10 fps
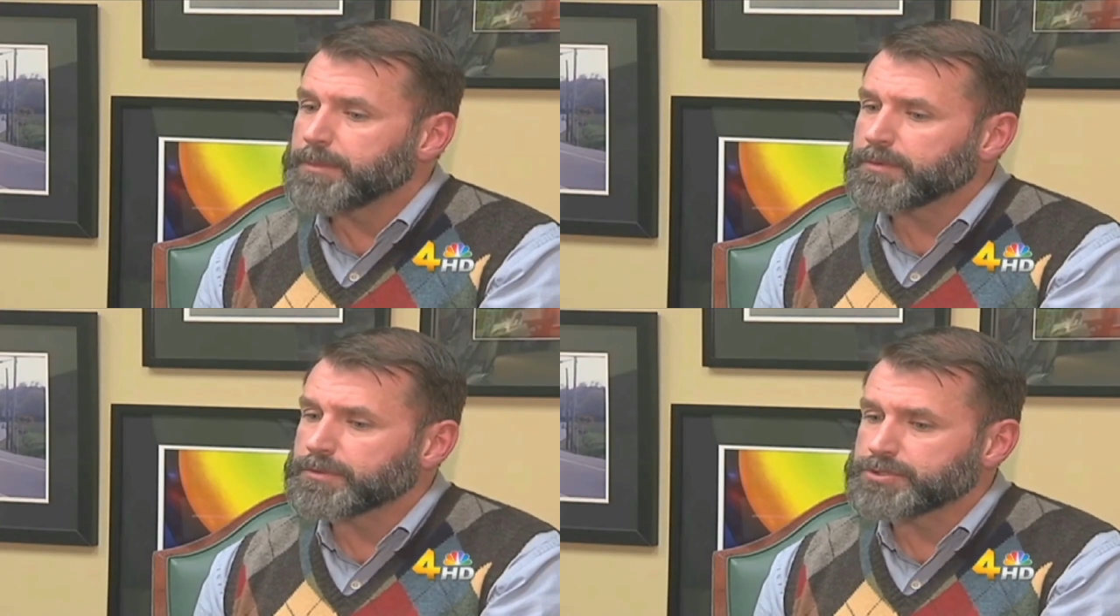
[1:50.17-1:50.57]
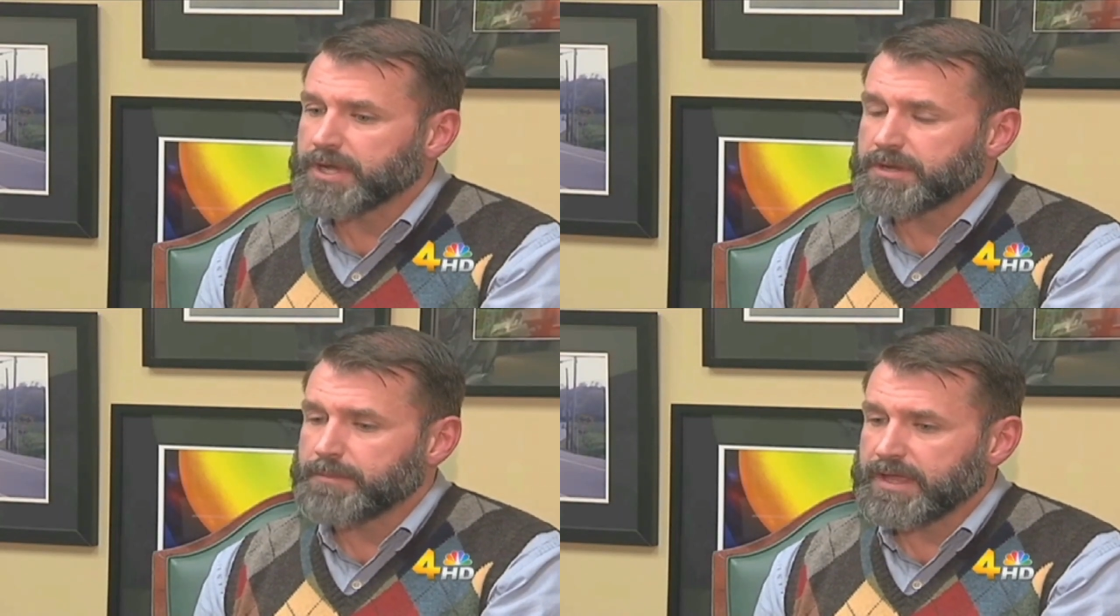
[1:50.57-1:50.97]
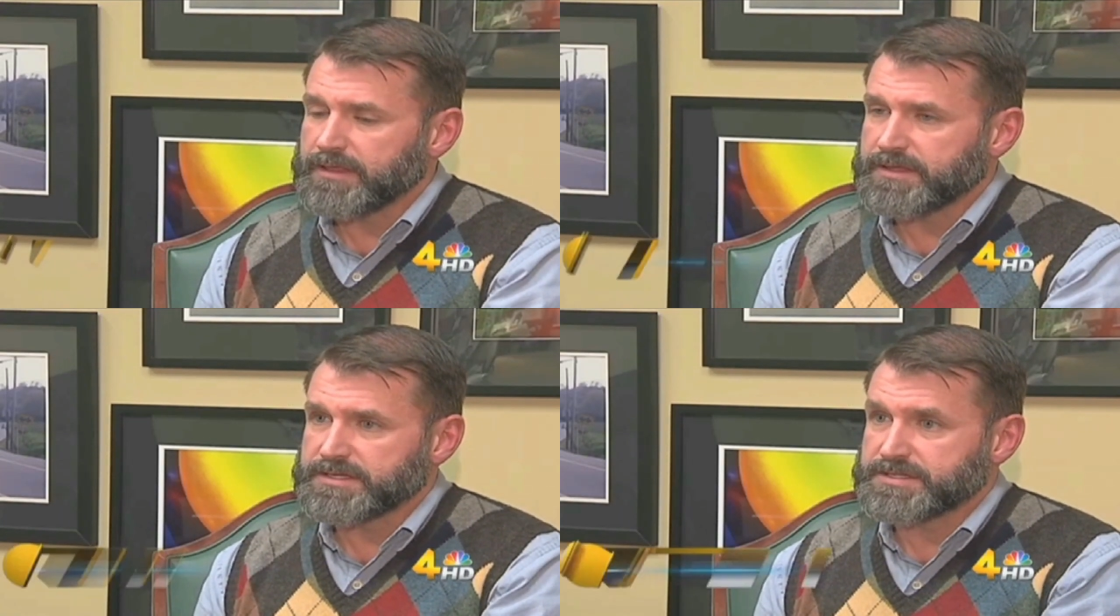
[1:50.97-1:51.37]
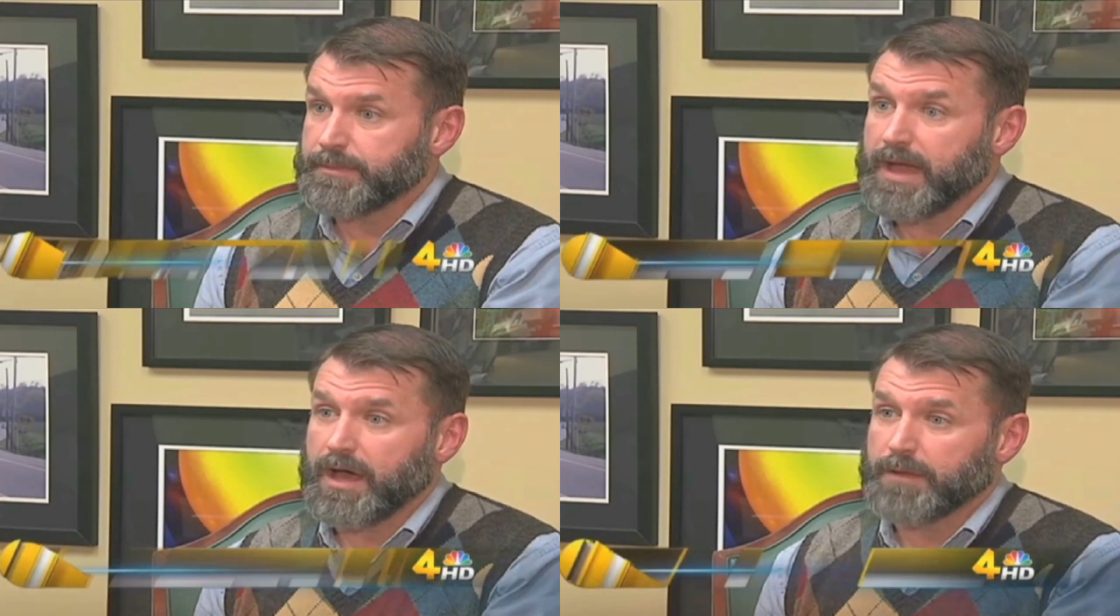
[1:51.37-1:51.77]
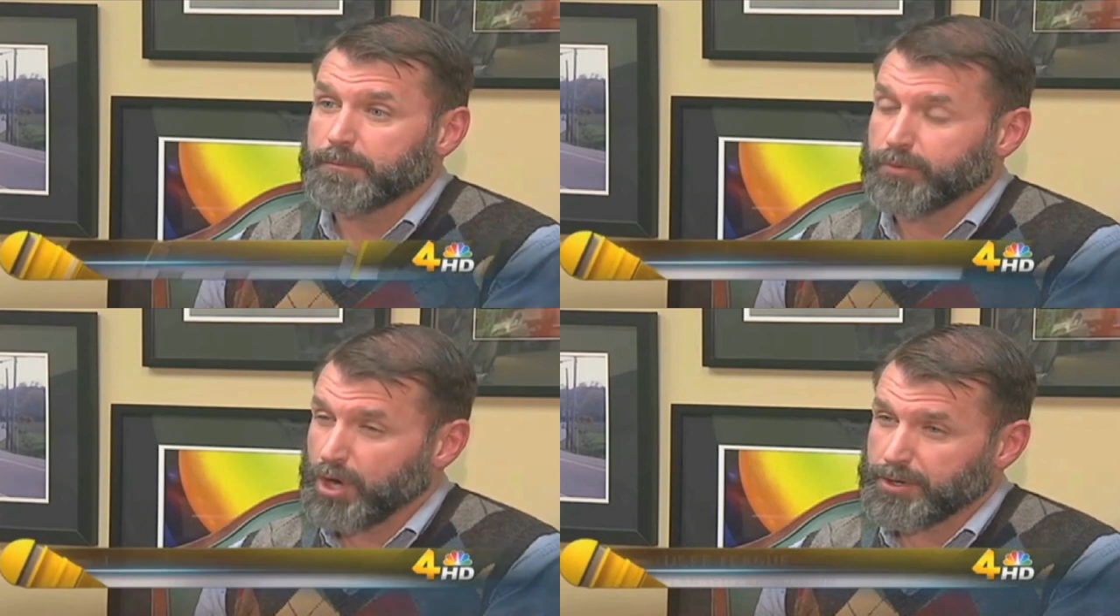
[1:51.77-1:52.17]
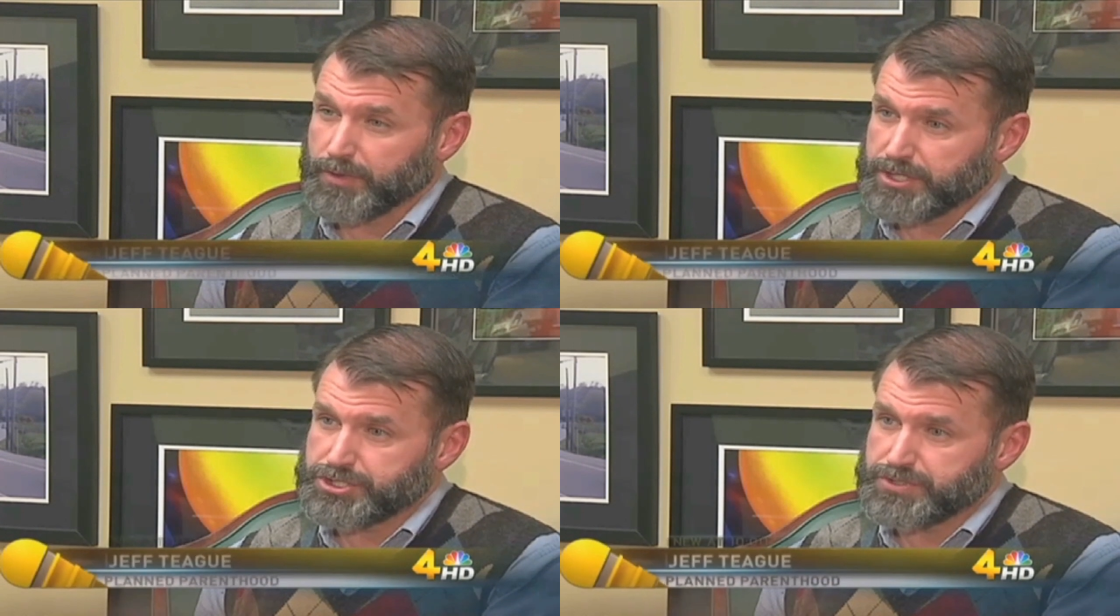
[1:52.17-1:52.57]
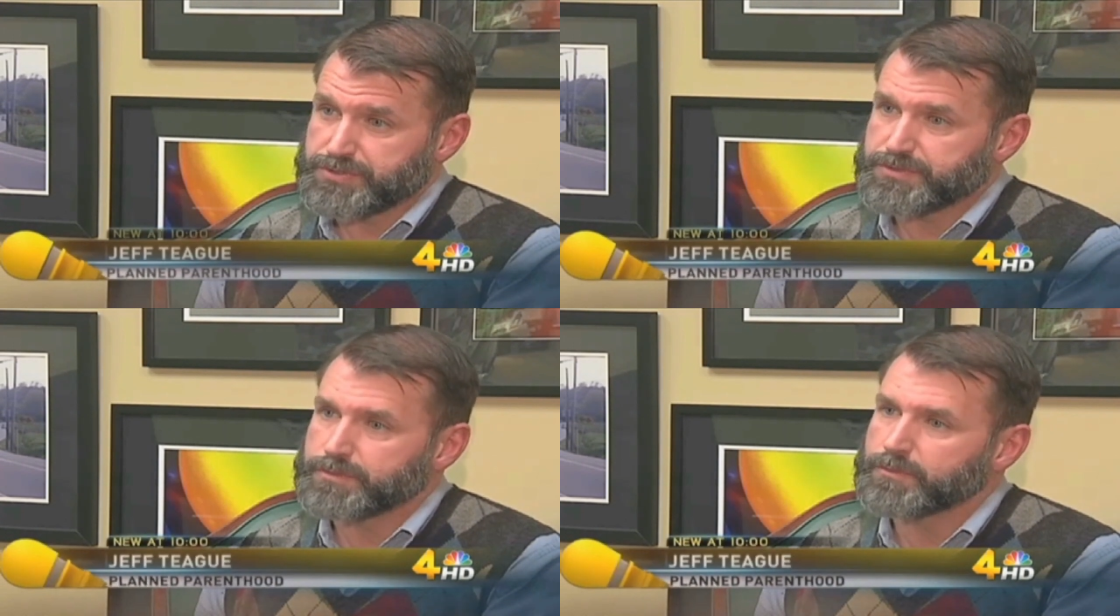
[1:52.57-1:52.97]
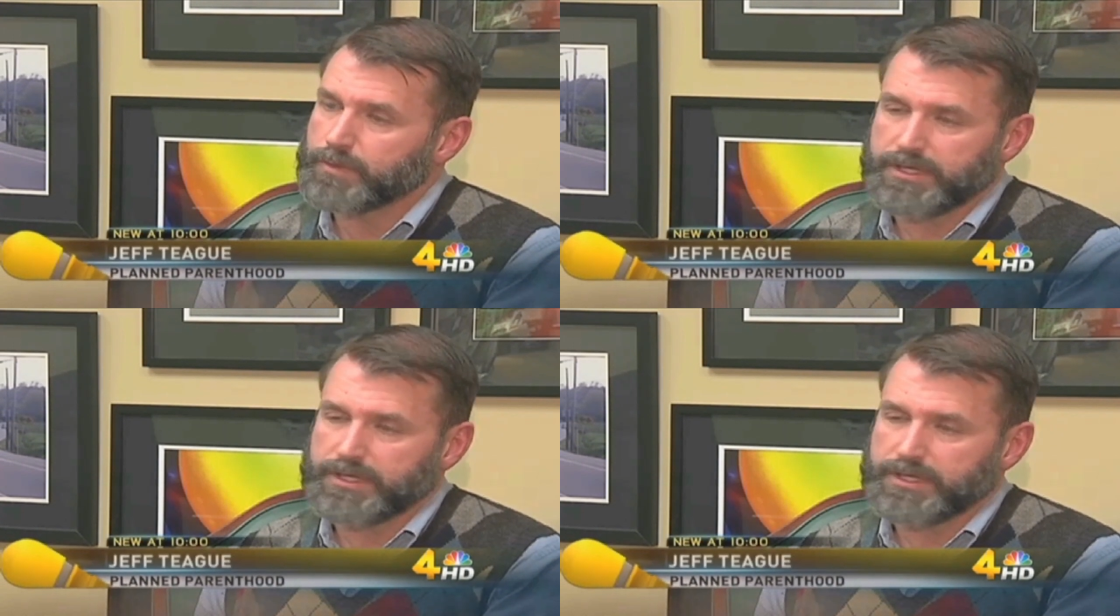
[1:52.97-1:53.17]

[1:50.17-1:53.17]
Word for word: People are trying to make this about broader issues when